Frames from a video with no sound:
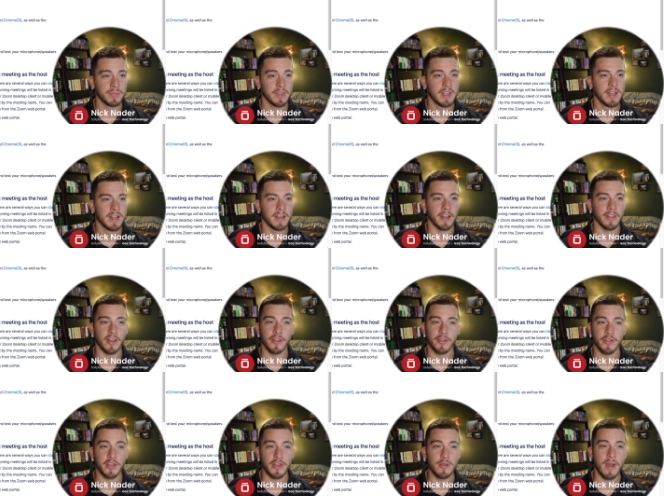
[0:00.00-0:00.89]
Now, the other
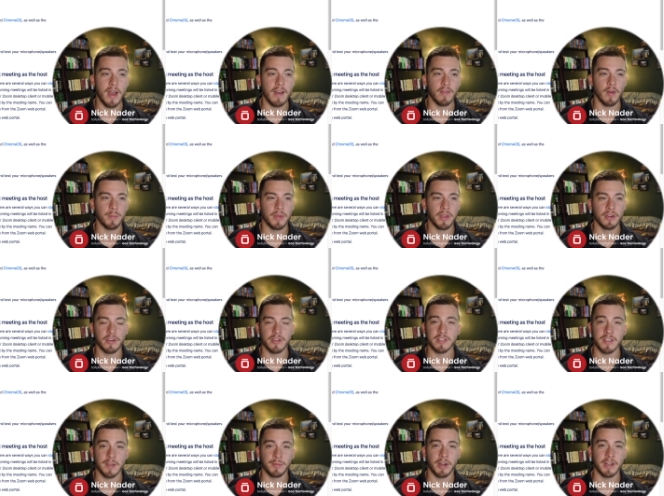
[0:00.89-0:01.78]
thing you have up here is
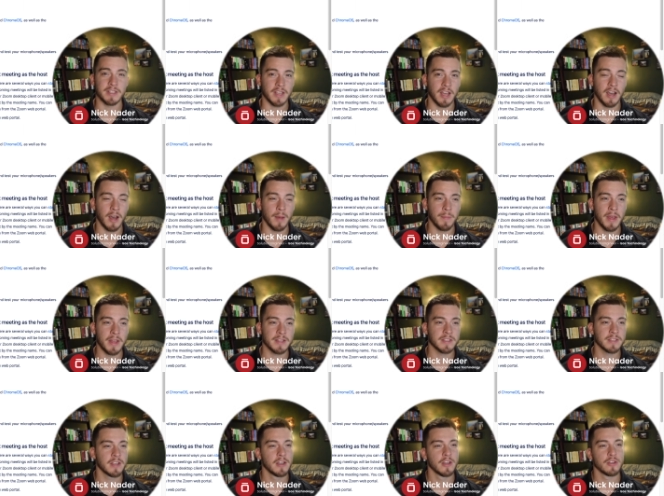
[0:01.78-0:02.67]
summarized
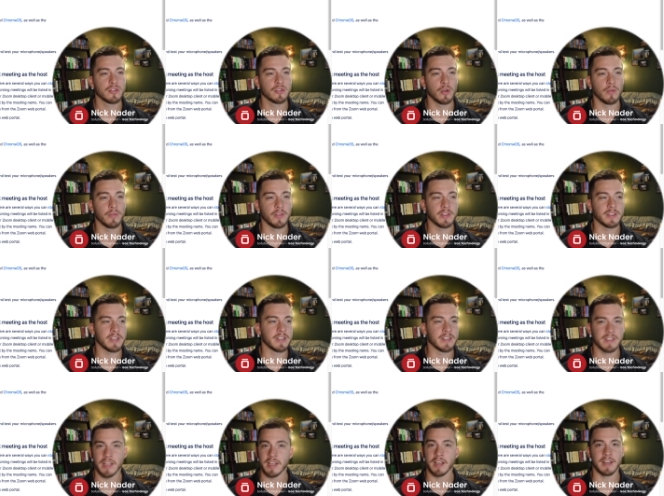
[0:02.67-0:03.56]
comments. So if this is,
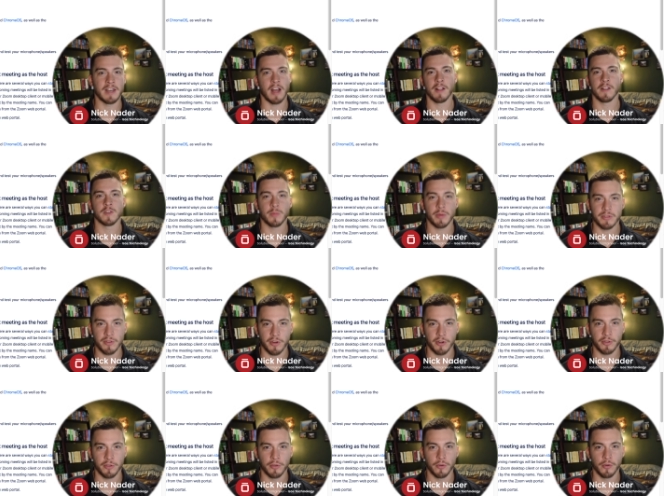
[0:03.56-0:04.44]
say, a knowledge base
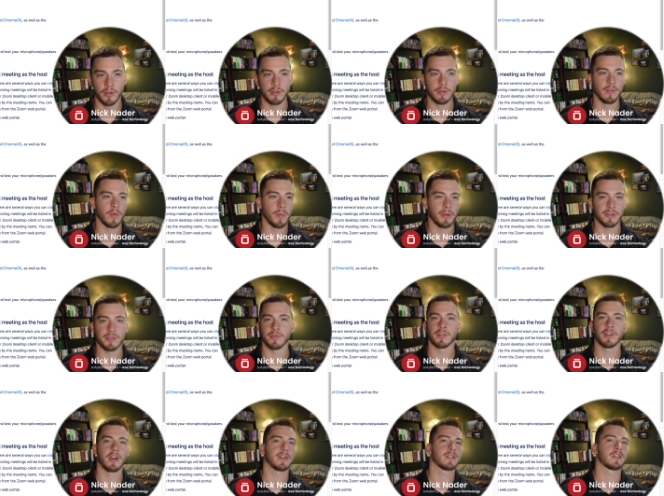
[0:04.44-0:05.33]
article and you have a bunch of
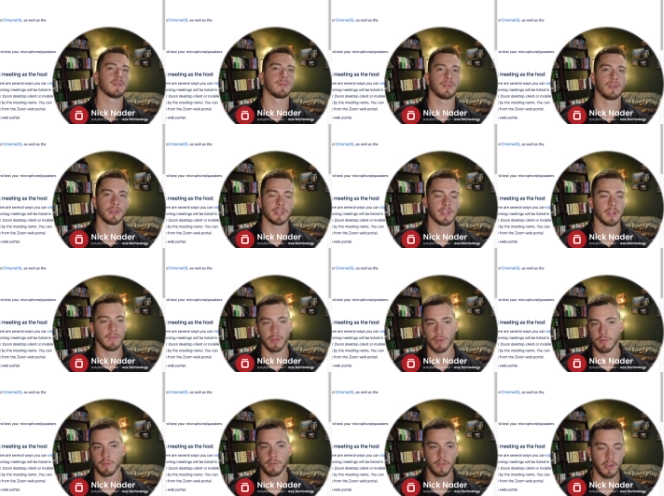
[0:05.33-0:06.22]
customers giving you
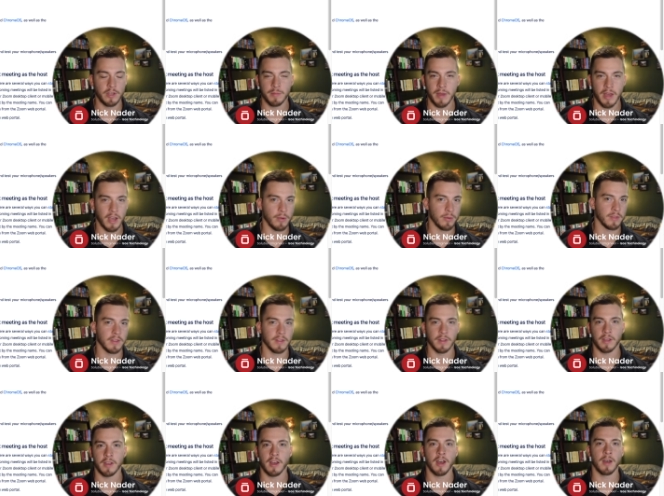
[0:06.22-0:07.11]
feedback within the
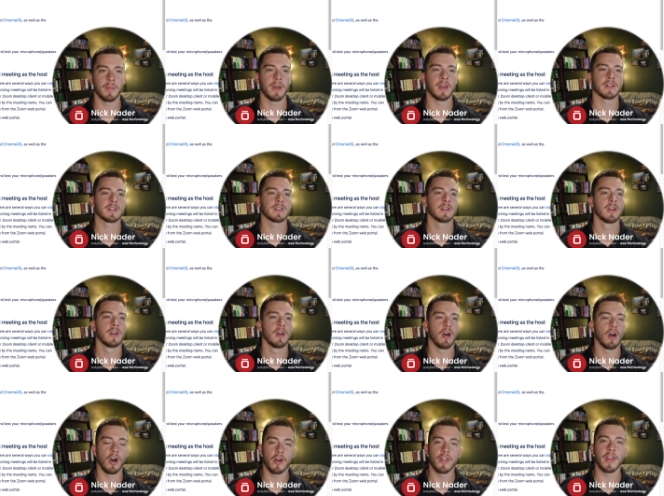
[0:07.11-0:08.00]
comments
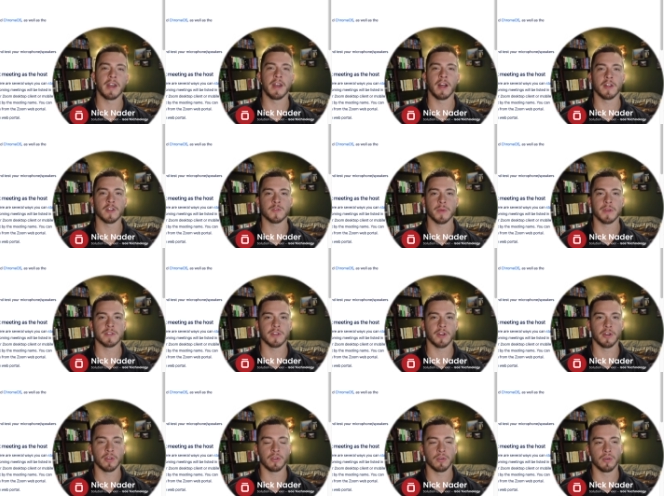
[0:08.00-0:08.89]
on that knowledge base
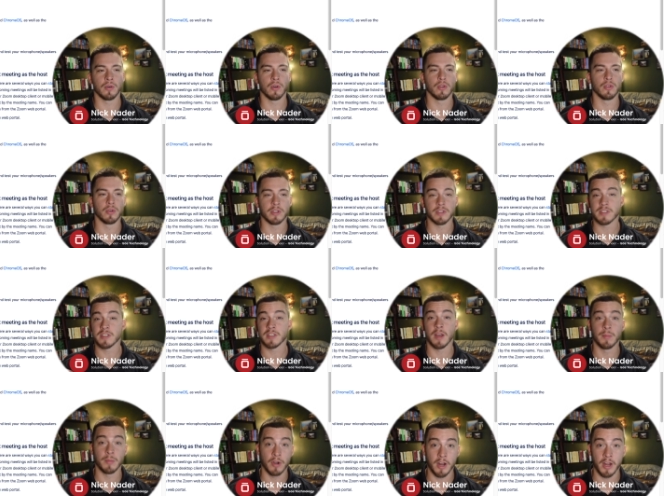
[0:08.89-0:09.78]
article, you can
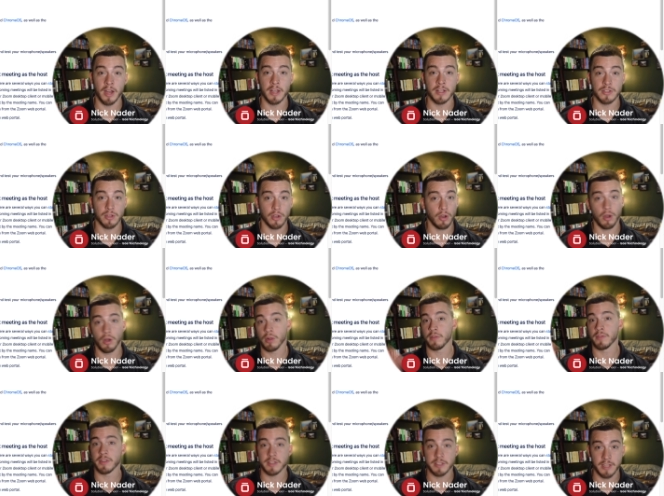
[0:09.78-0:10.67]
summarize all
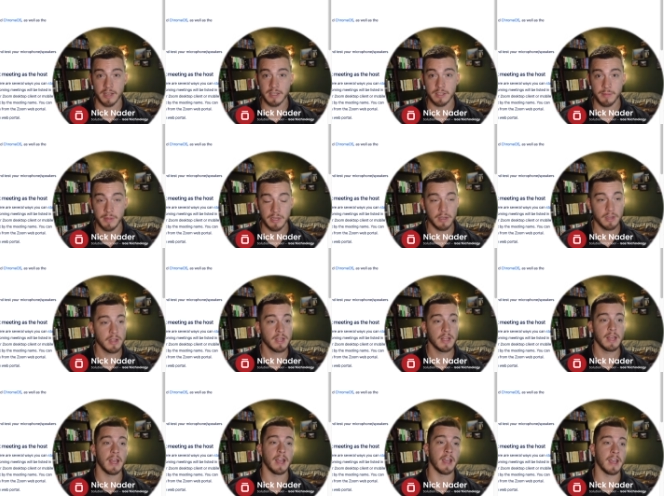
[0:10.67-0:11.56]
of the sentiment
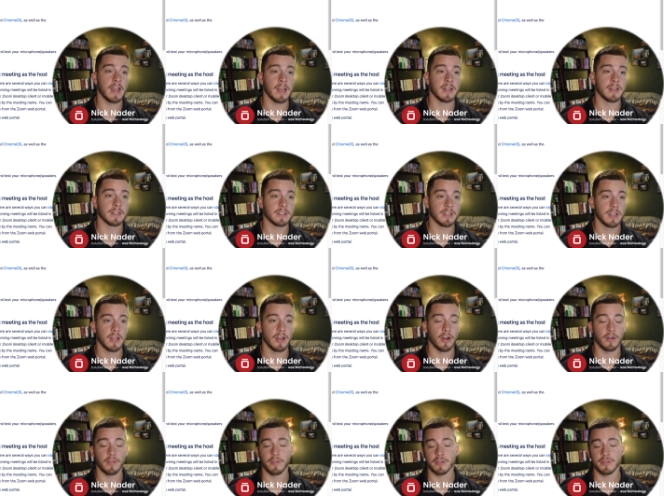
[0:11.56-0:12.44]
and
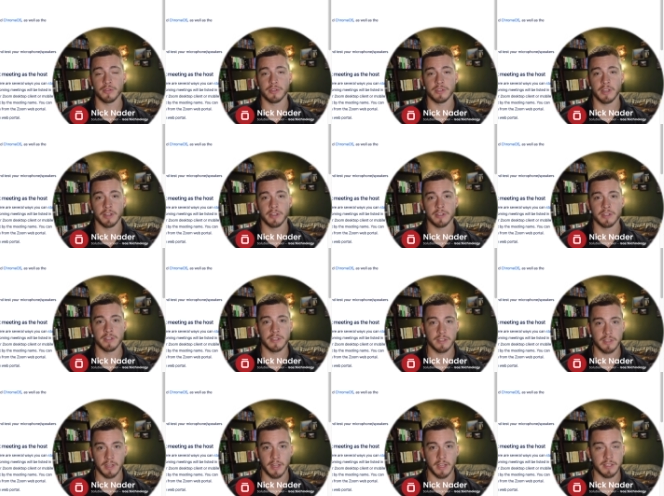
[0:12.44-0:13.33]
artificial intelligence,
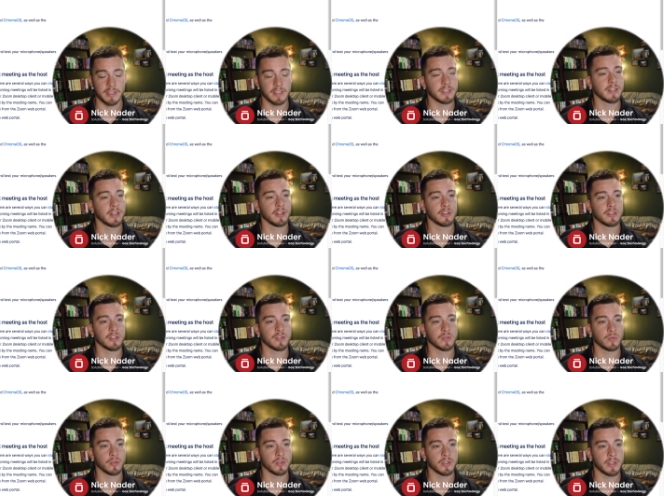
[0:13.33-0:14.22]
Atlassian intelligence
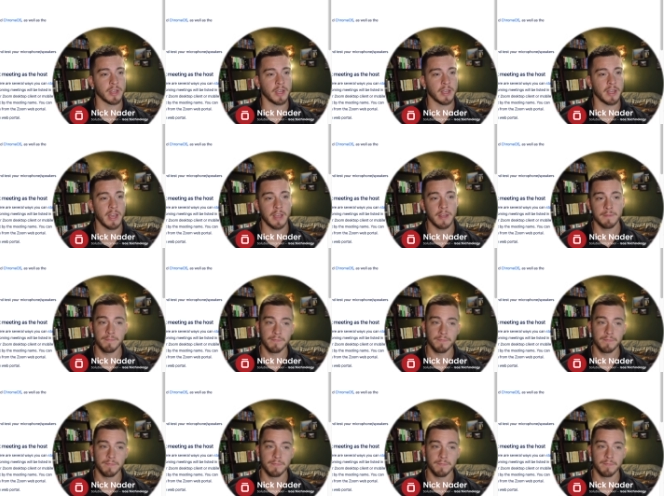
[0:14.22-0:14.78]
will say, hey,